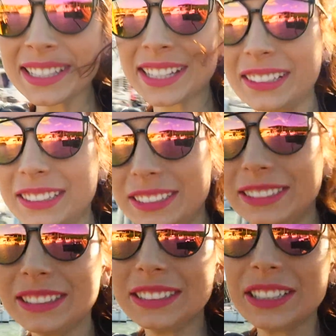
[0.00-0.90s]
still
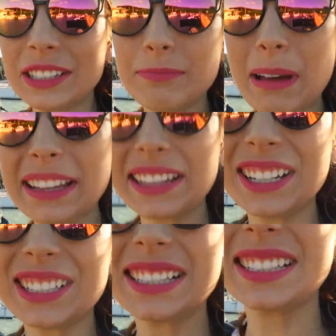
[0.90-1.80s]
better
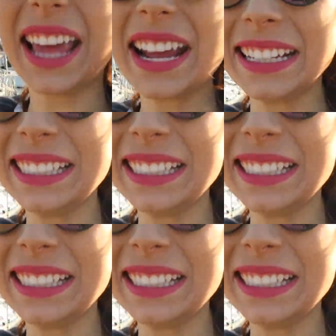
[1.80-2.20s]
than just staying